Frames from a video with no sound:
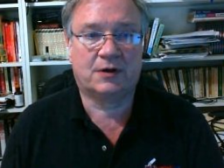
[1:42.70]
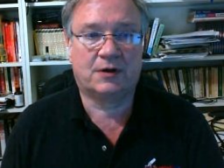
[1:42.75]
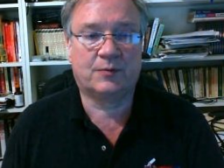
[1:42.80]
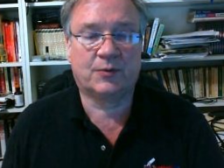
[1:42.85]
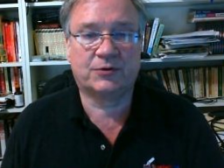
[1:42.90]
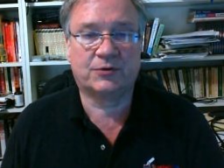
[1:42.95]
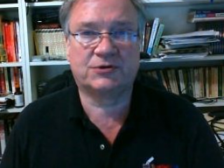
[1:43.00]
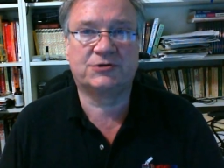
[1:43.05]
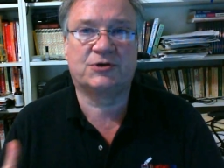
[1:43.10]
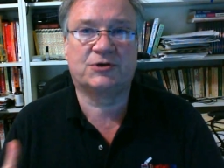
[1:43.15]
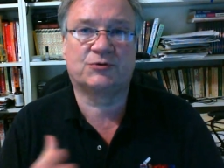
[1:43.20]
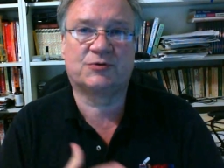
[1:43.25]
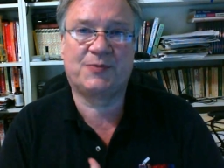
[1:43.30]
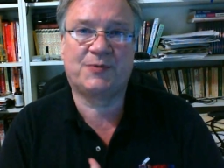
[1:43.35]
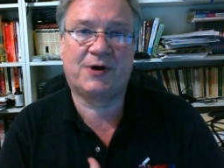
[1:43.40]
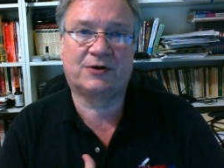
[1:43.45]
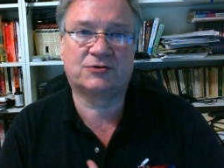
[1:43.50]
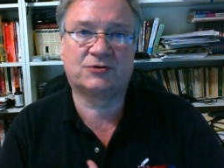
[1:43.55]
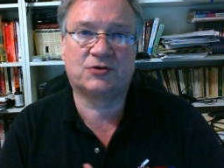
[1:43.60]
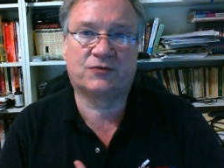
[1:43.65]
emergency
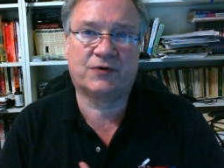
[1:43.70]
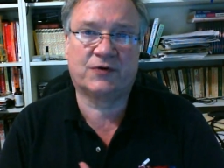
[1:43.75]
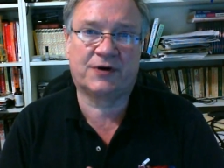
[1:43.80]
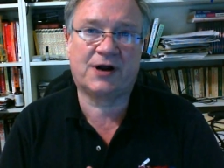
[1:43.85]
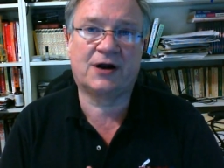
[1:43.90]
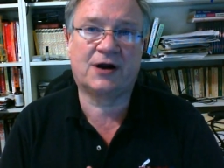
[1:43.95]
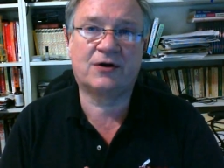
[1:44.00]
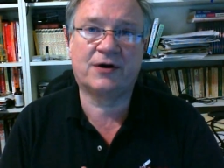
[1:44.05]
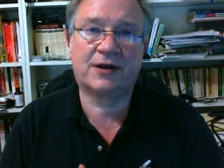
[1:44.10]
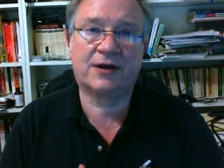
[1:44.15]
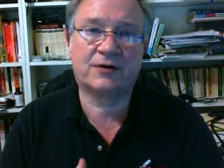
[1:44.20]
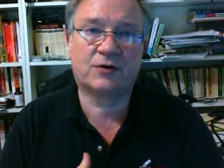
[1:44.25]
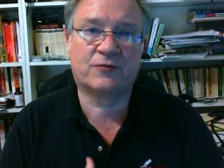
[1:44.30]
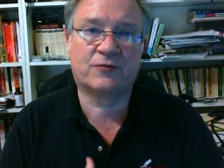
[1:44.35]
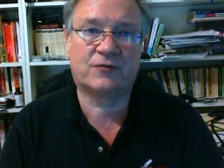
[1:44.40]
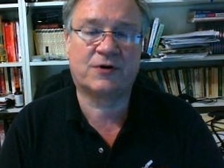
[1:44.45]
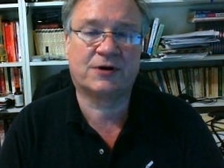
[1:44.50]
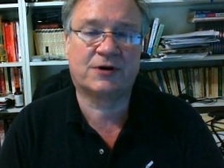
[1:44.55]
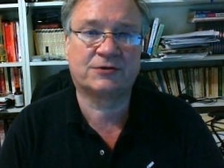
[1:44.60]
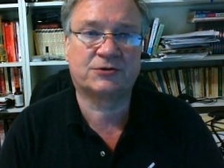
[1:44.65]
responders over at our end,
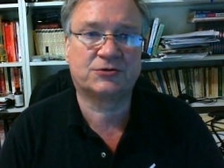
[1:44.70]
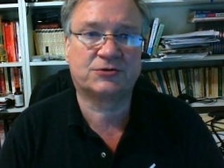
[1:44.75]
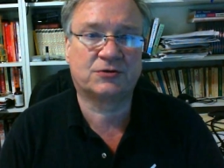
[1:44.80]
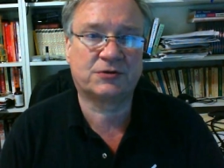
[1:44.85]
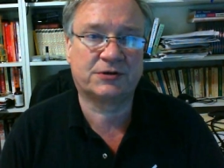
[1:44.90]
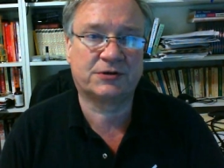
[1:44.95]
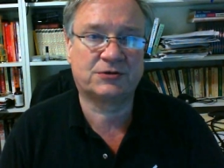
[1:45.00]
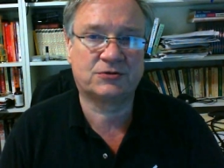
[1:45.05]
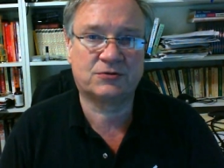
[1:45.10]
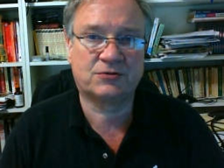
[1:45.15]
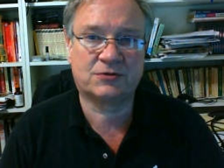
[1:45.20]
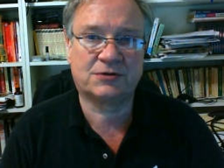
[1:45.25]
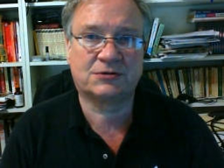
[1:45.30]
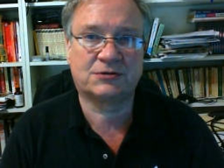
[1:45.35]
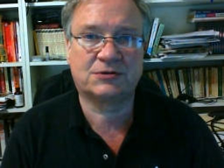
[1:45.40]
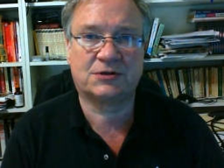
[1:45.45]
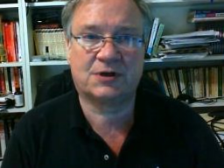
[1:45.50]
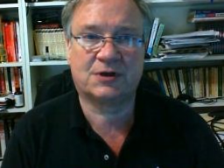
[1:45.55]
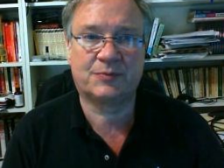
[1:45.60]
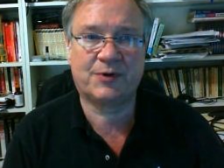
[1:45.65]
over on Shirley
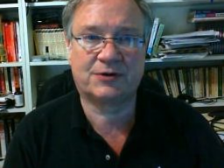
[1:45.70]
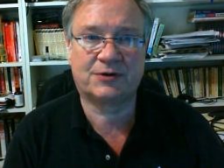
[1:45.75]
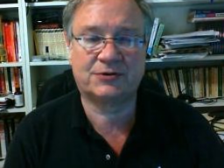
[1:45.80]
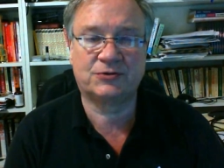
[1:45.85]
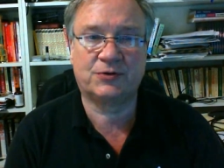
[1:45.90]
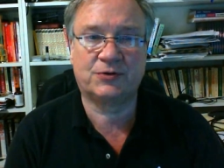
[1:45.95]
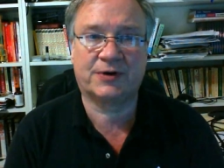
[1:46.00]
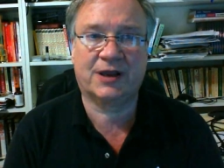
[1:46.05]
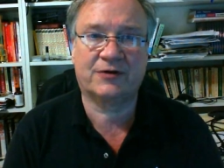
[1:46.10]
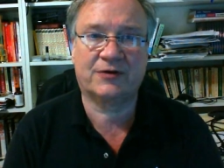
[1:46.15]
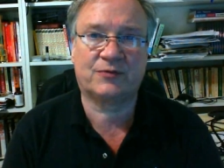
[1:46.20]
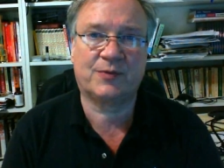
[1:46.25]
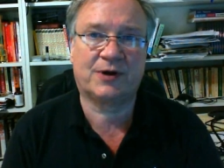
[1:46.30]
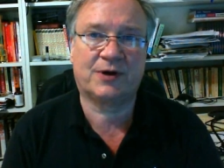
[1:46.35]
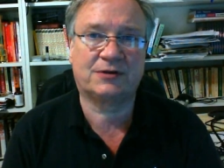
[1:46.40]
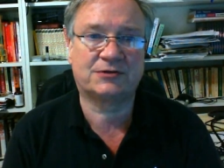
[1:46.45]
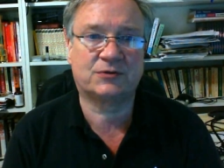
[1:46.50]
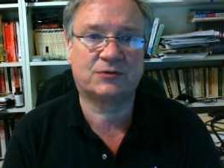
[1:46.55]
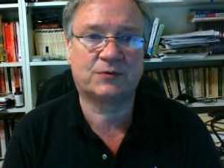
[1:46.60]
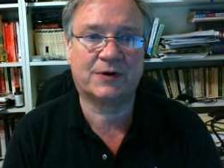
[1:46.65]
Shores, about 2.5
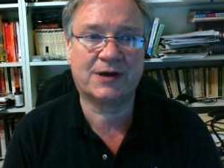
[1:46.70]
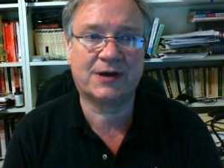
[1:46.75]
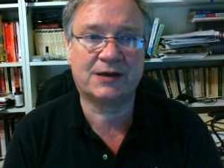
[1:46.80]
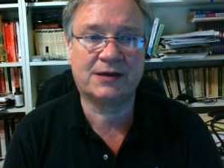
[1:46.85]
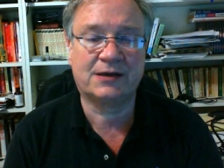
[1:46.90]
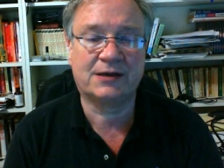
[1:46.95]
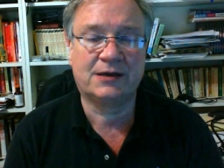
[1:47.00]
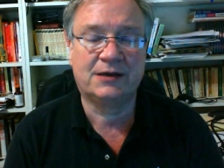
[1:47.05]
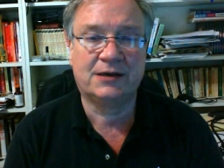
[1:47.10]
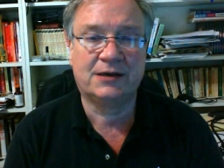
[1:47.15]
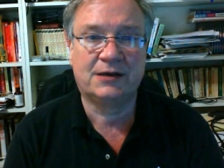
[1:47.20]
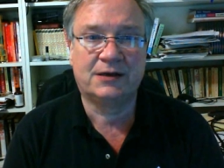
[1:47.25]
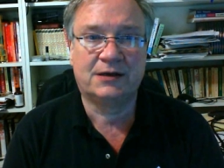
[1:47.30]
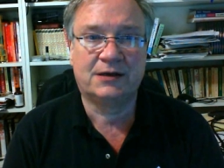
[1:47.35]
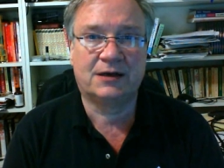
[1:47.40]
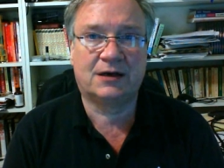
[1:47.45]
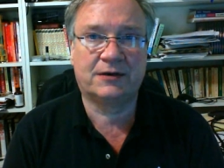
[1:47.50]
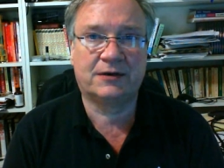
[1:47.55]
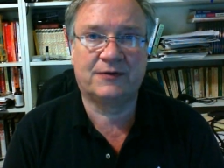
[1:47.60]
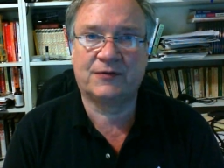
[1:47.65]
miles away.
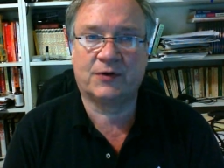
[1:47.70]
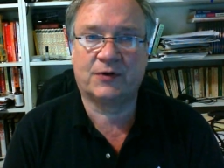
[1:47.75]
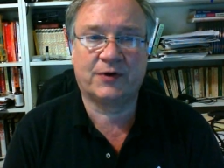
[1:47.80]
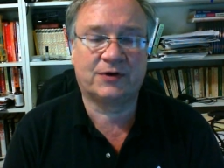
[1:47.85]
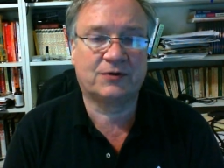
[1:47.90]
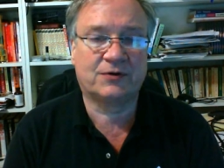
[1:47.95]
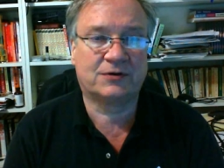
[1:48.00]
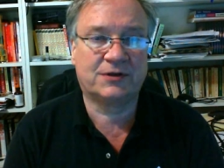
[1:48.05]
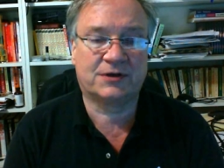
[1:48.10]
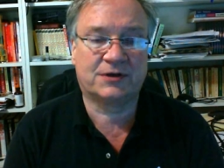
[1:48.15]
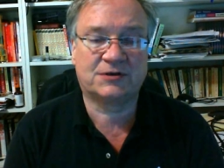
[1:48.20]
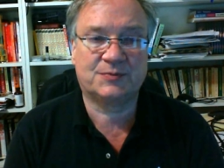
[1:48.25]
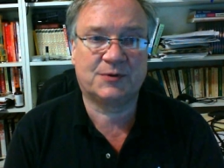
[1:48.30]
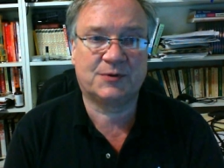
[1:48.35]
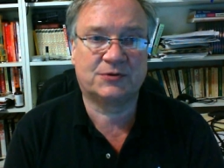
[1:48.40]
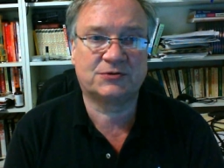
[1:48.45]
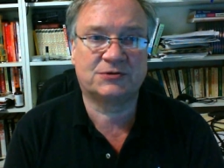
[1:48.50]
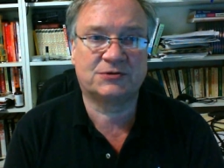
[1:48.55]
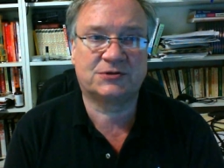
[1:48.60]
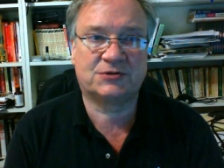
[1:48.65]
Even though I heard the
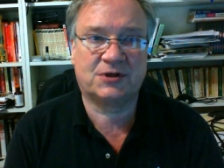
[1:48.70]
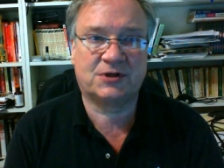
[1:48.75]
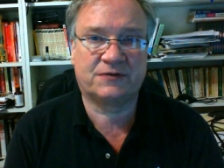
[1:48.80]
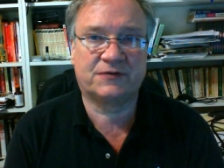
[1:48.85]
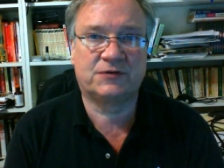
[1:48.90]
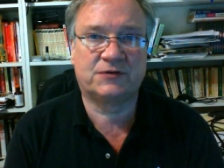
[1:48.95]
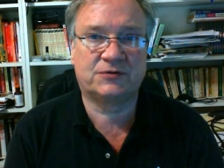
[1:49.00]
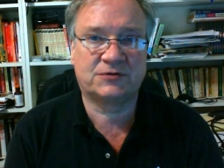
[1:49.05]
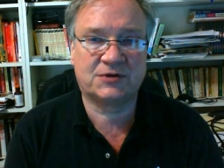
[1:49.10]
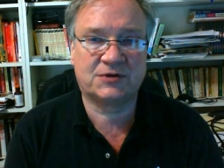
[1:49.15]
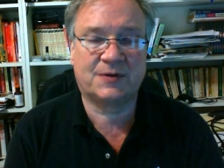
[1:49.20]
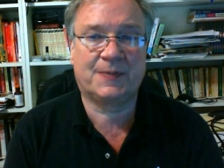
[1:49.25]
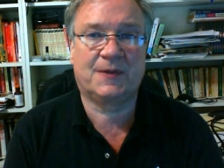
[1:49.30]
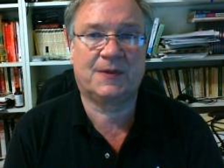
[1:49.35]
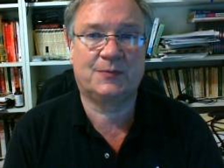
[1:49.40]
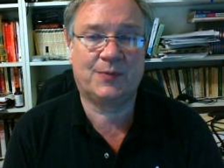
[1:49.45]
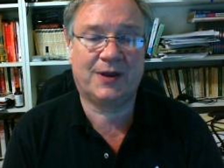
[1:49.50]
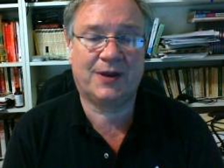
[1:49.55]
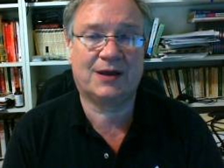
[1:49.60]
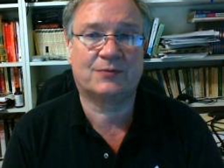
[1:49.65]
explosion stuff and knew
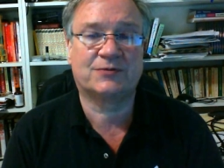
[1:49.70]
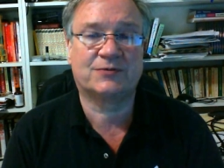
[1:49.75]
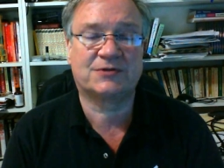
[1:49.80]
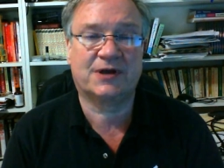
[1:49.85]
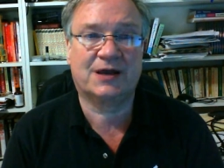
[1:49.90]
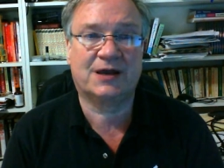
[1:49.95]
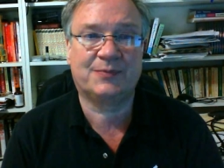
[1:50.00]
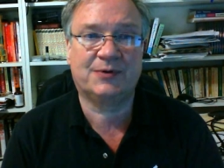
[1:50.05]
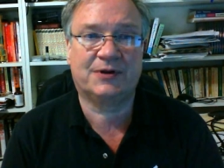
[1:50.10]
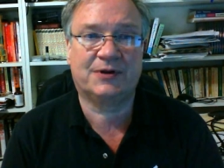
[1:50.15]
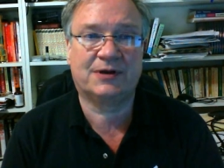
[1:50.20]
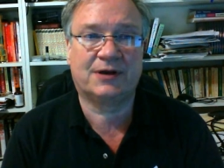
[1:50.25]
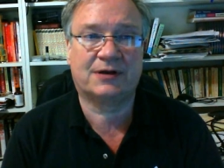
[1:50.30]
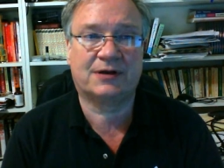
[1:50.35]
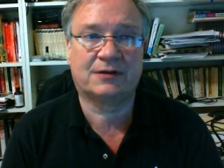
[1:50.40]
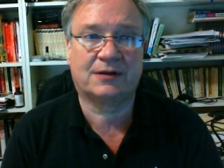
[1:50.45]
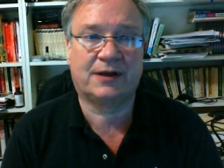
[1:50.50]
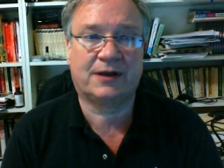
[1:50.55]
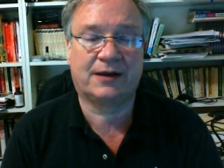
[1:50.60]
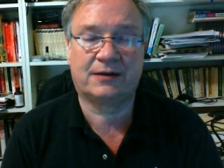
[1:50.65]
something bad was happening,
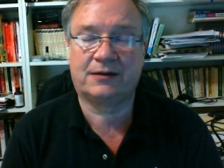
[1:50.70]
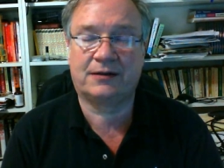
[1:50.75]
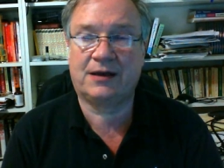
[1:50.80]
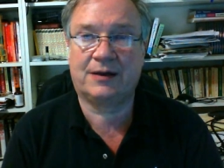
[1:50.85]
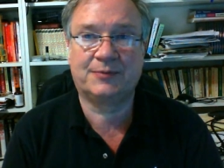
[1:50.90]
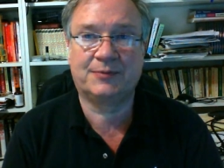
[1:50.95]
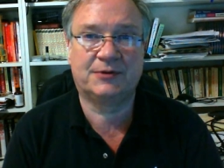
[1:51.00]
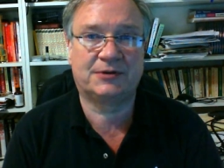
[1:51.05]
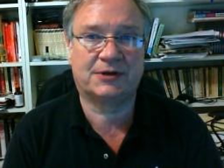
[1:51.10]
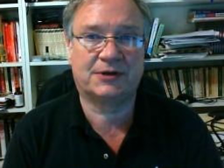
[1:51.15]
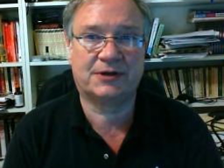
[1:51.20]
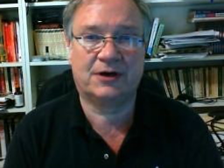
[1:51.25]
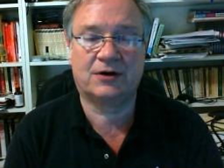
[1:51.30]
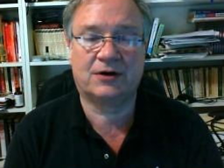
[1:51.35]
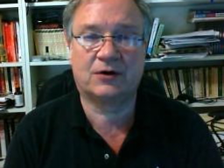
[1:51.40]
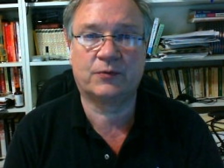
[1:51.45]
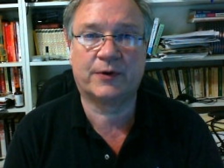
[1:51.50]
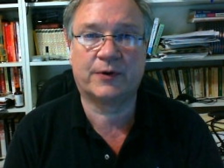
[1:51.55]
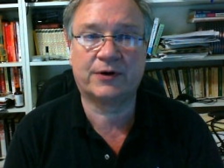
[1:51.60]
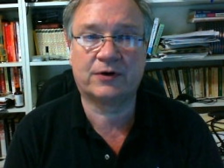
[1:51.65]
I hopped in the
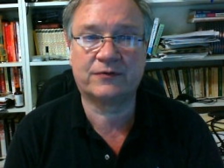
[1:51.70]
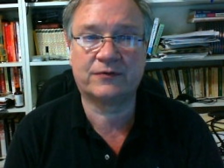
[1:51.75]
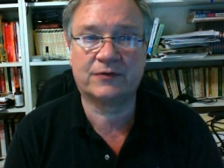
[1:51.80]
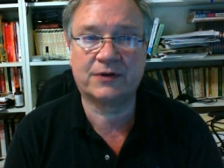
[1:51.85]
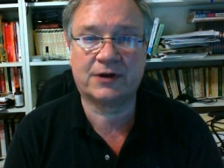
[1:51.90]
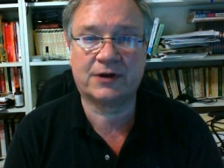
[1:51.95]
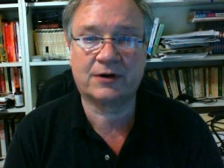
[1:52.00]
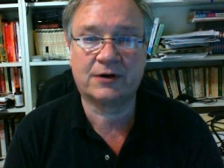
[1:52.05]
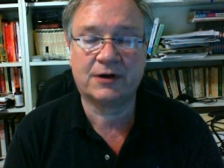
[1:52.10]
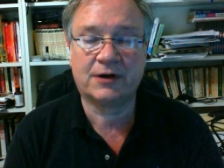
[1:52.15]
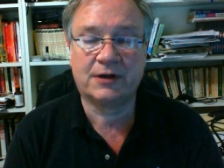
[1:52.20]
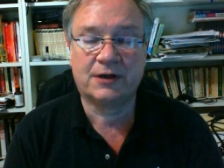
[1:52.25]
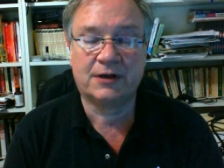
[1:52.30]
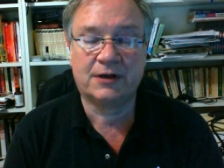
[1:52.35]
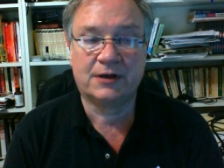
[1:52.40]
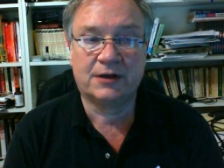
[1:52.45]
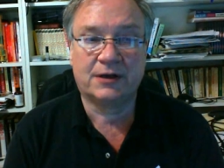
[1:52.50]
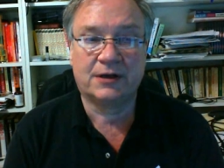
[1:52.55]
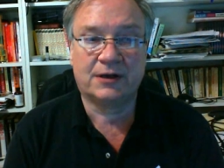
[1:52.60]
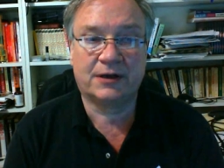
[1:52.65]
car and went over there.
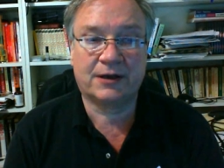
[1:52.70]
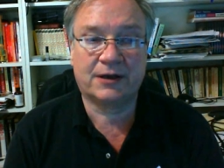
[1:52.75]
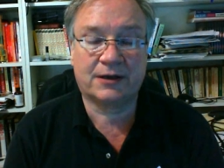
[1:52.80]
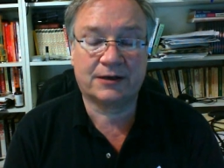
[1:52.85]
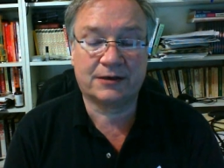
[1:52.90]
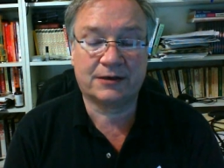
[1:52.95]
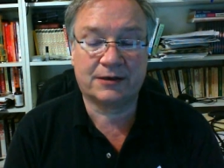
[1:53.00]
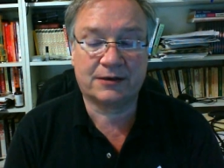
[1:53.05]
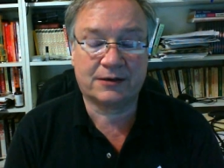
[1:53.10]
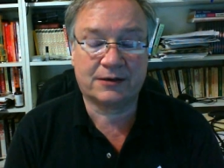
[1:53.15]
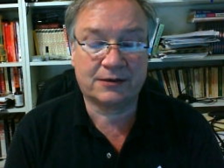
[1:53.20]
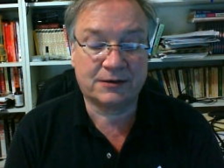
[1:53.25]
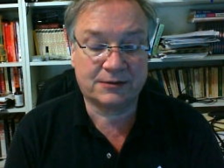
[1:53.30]
And